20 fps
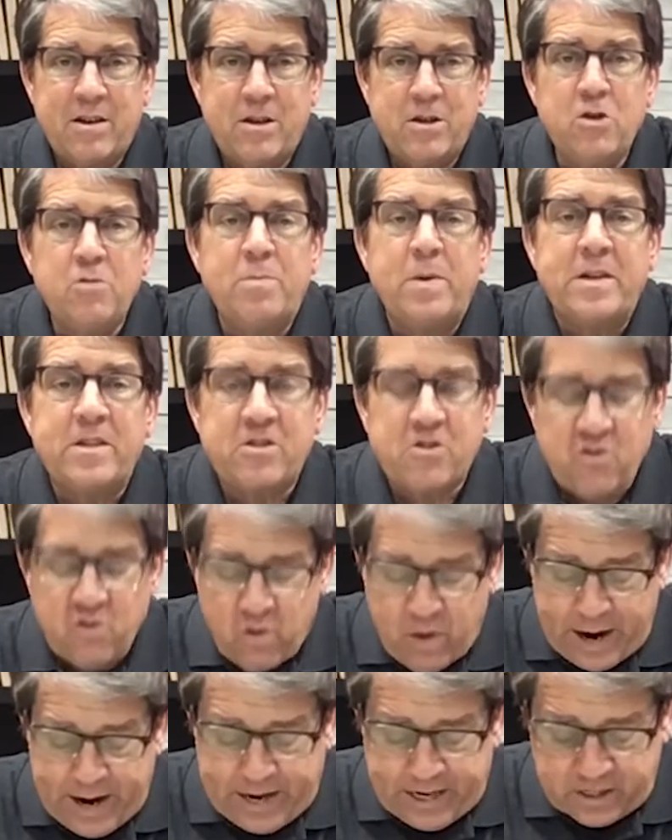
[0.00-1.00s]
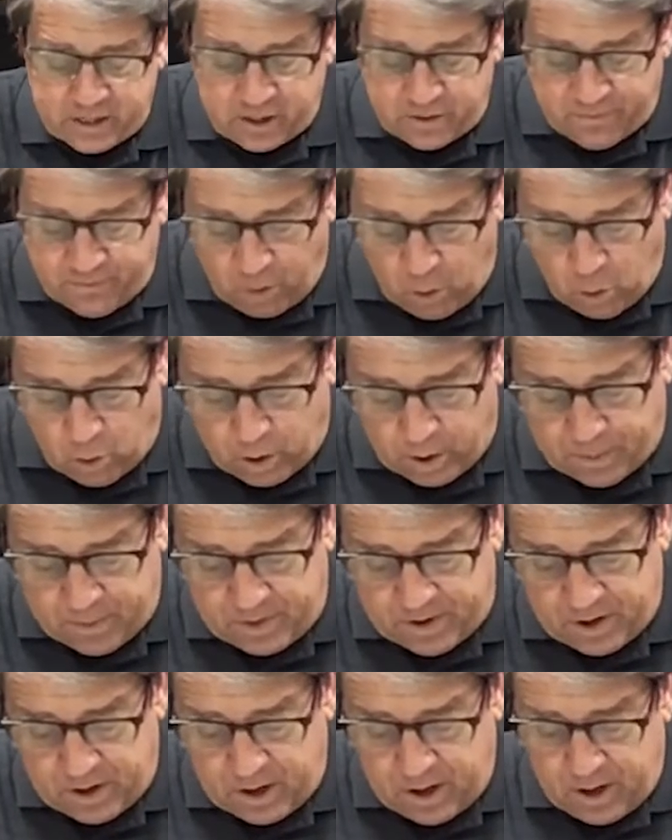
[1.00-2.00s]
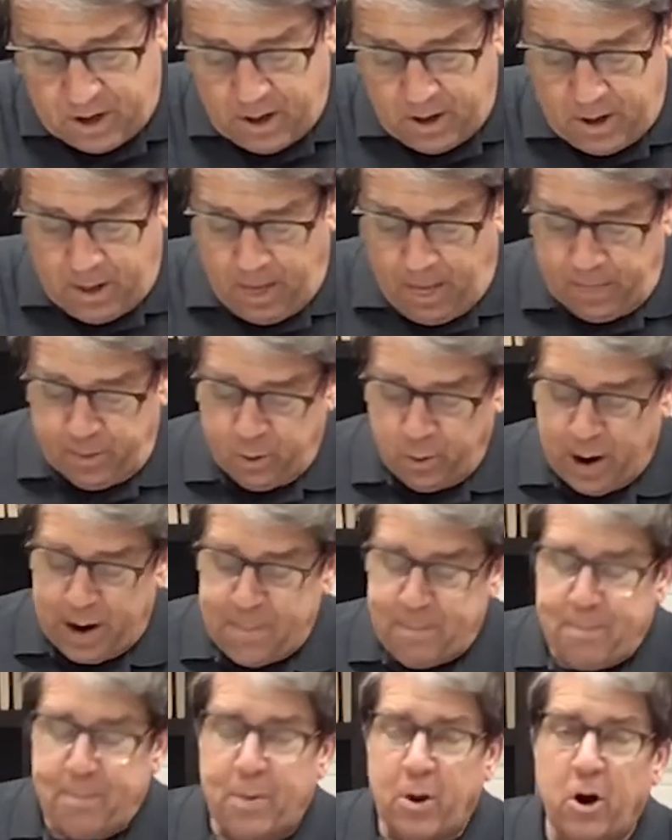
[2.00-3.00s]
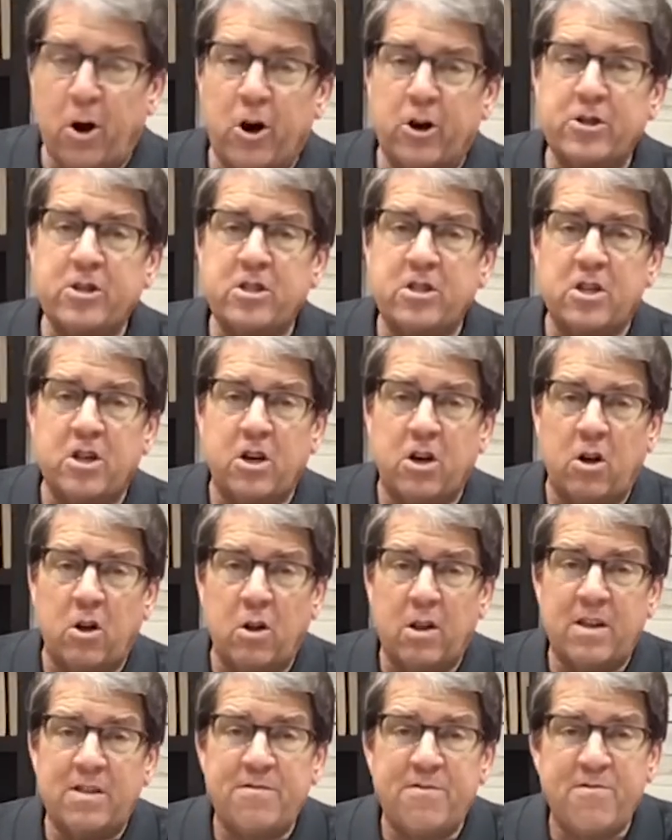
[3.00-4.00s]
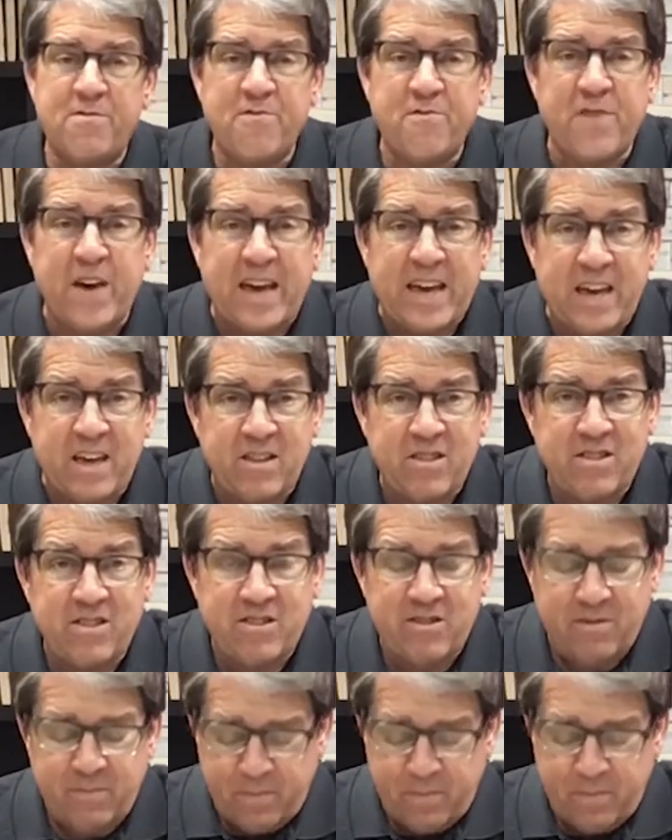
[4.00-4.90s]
You've been transformed through a personal faith